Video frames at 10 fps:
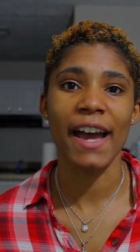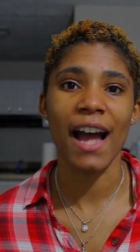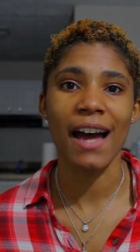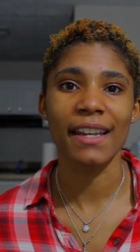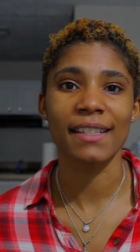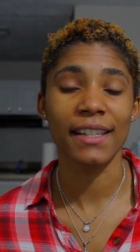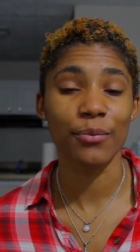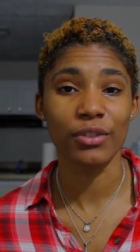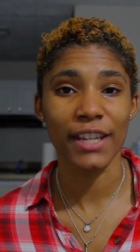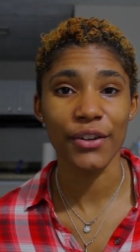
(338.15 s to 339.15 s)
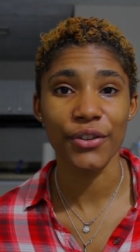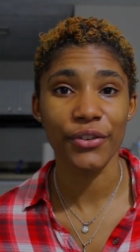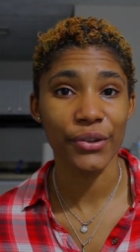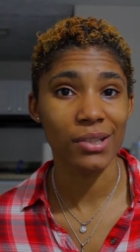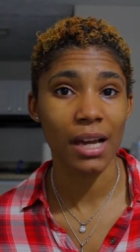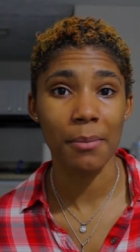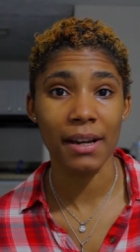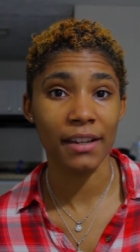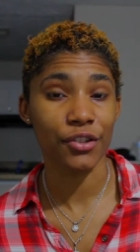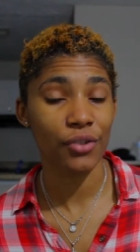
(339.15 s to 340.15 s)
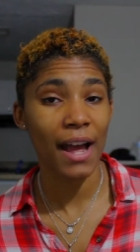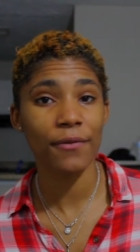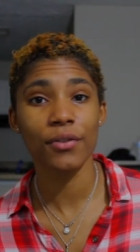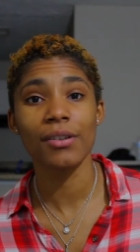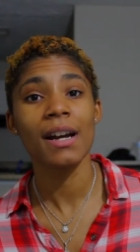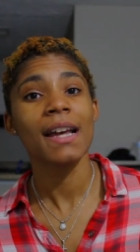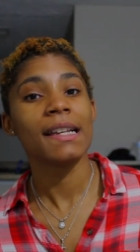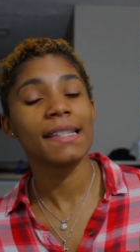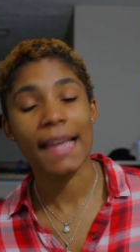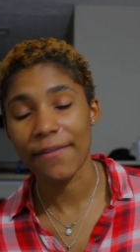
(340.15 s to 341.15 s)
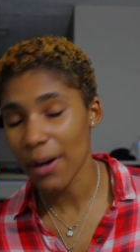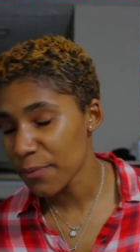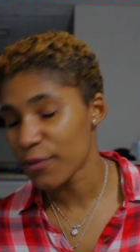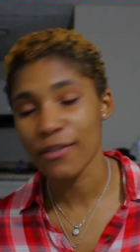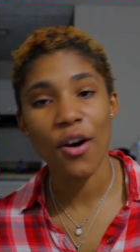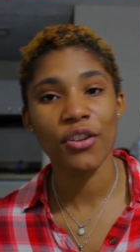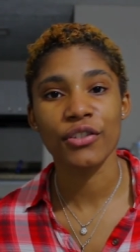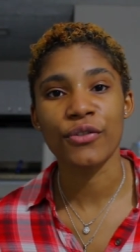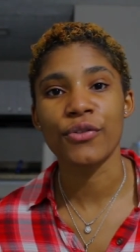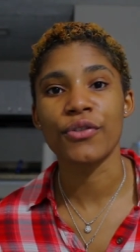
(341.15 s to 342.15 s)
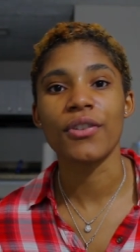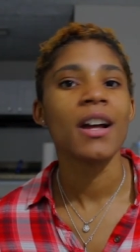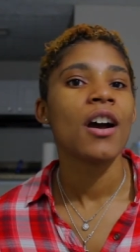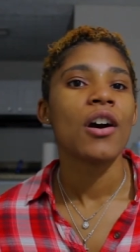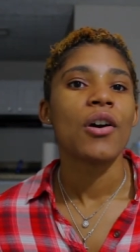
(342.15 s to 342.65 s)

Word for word: I honestly will tell you to use that money to travel, save up for law school,